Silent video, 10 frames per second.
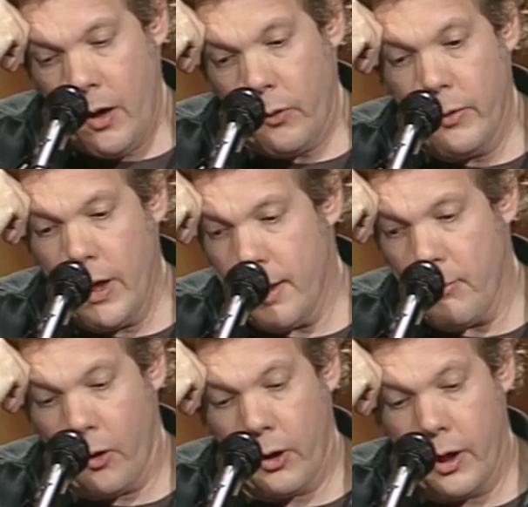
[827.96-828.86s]
really
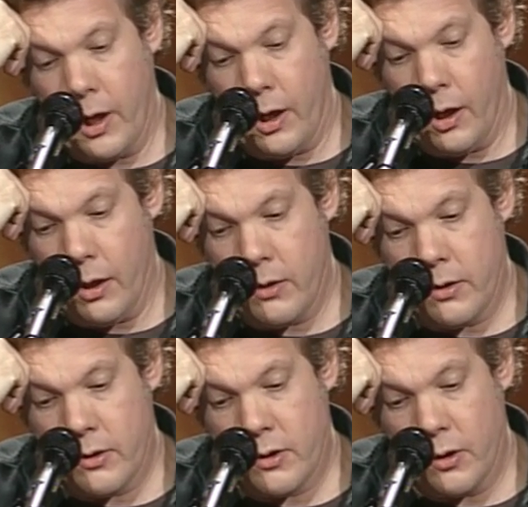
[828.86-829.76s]
marketing it
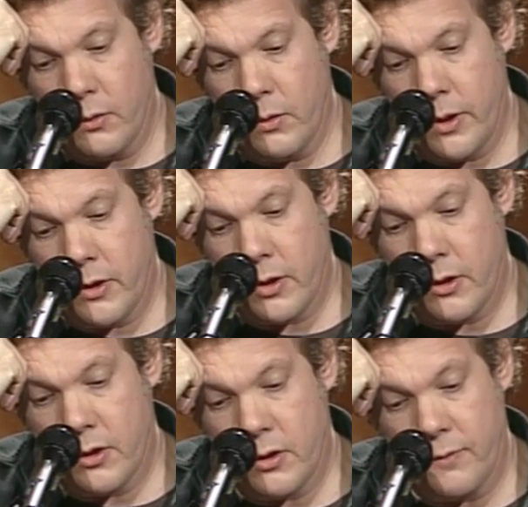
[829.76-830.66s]
so in
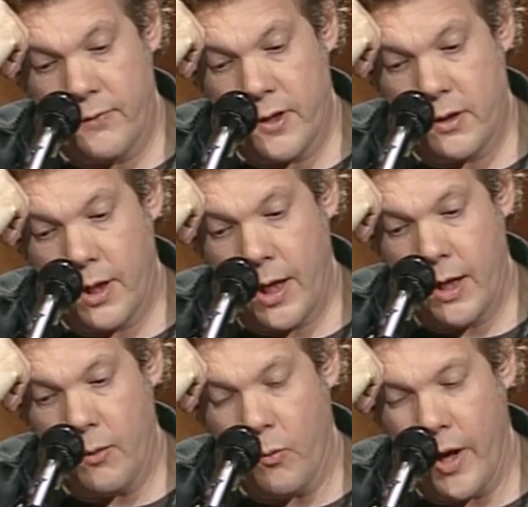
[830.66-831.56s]
such a
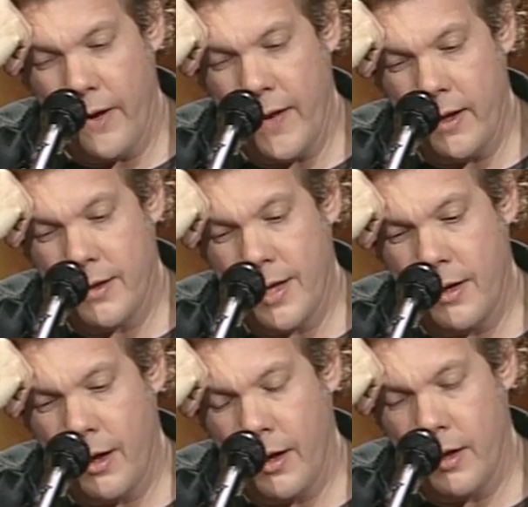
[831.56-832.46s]
sophisticated way. And they
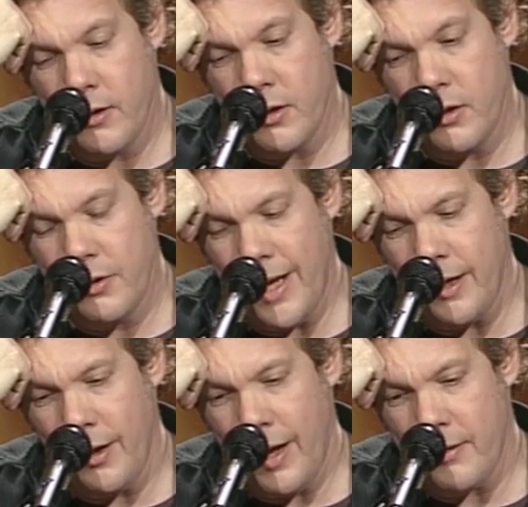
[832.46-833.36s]
tend to, and to do
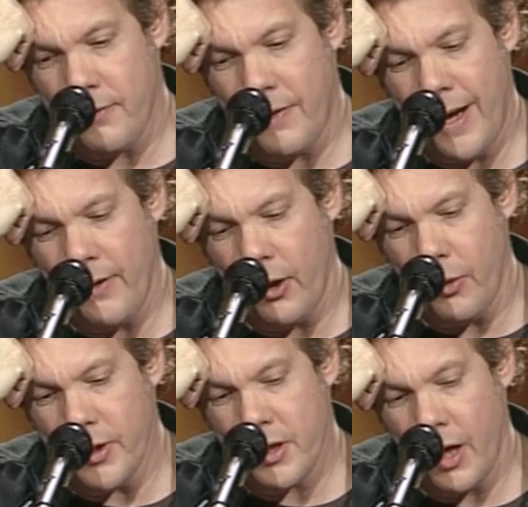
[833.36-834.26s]
that, you have to find the
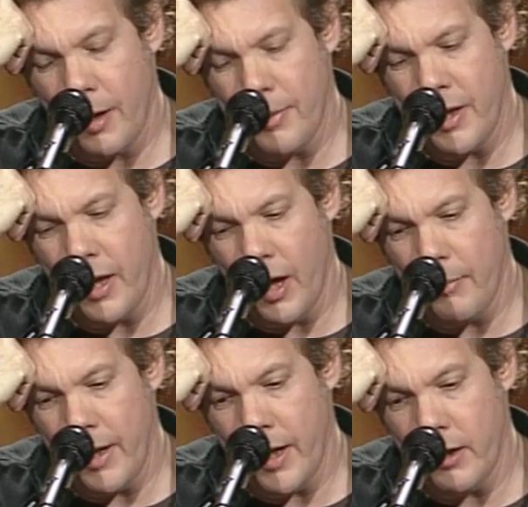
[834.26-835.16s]
lowest common
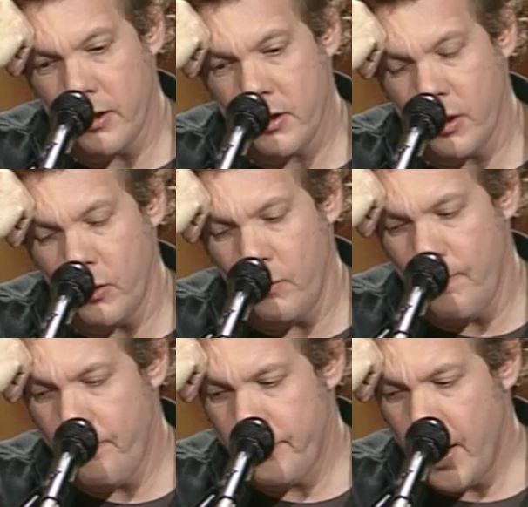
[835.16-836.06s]
denominator. So,
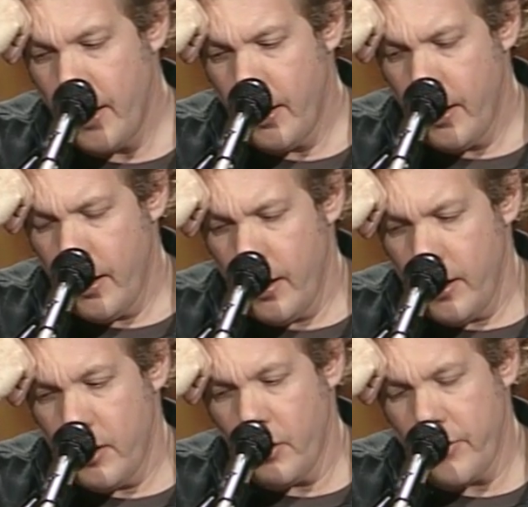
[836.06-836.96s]

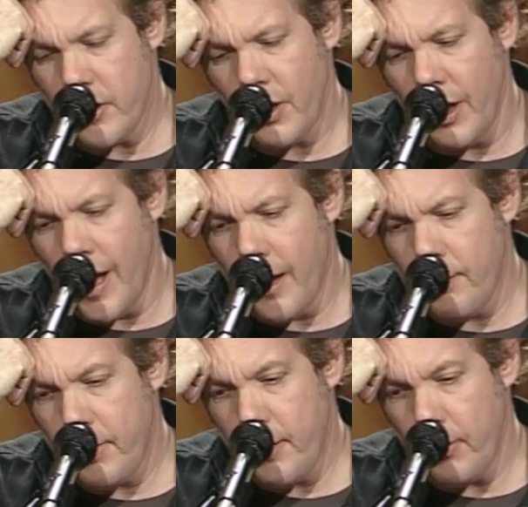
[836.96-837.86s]
you know, there's a lot
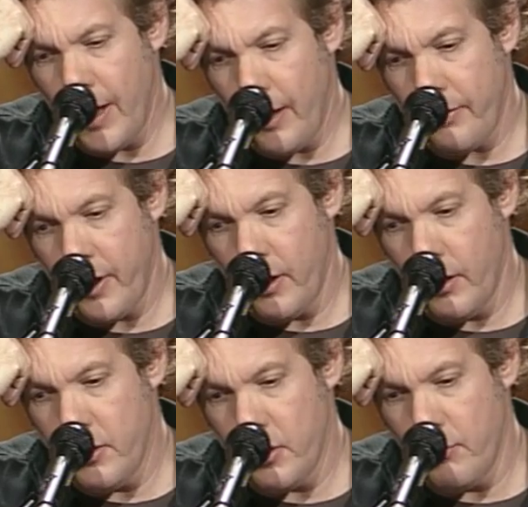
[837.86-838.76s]
of people out
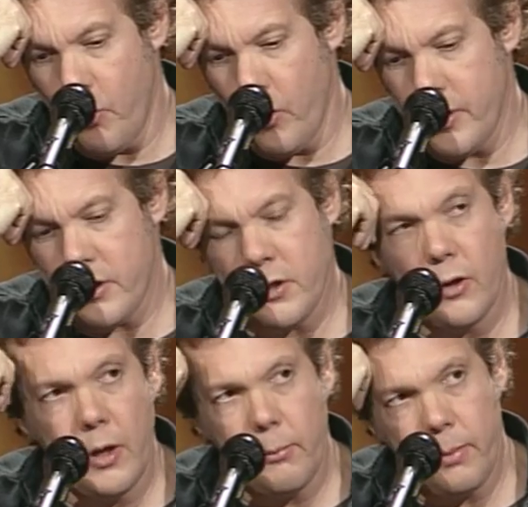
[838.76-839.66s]
there, and your more
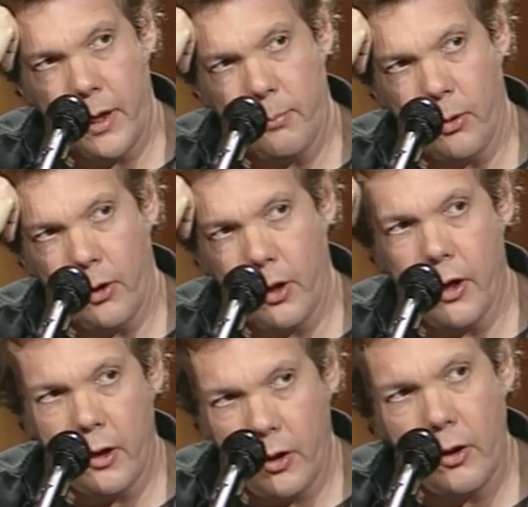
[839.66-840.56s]
discerning people are
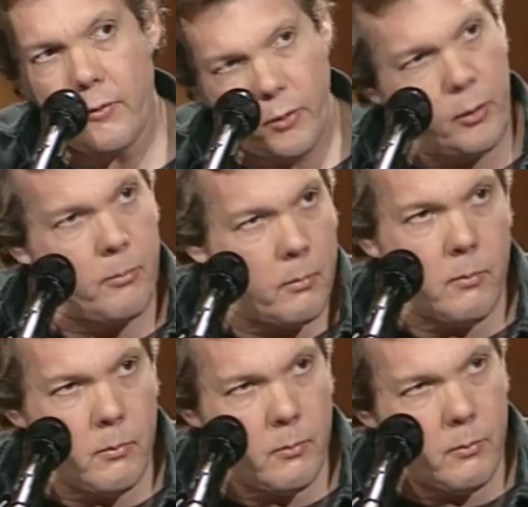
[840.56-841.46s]
going to look for.
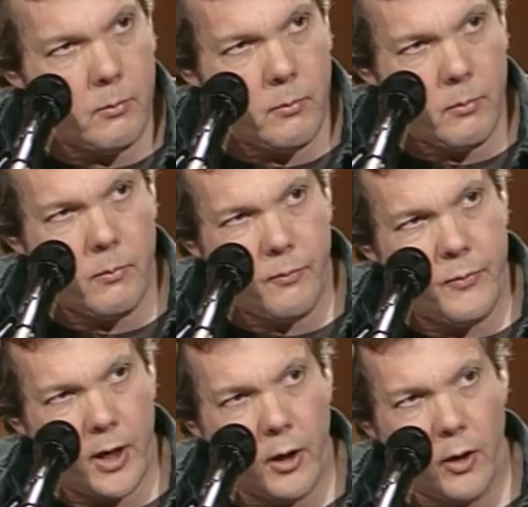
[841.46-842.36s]

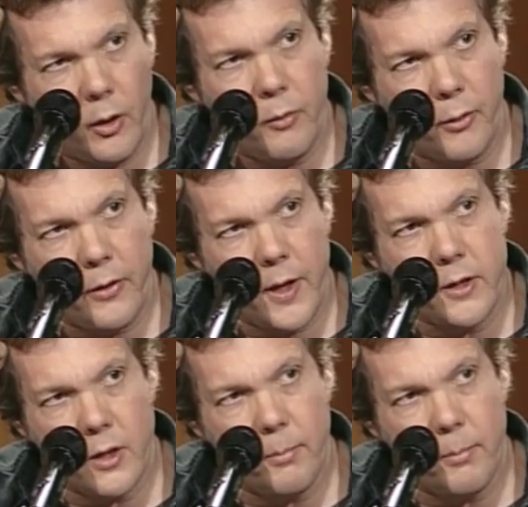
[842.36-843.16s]
They're going to look for things that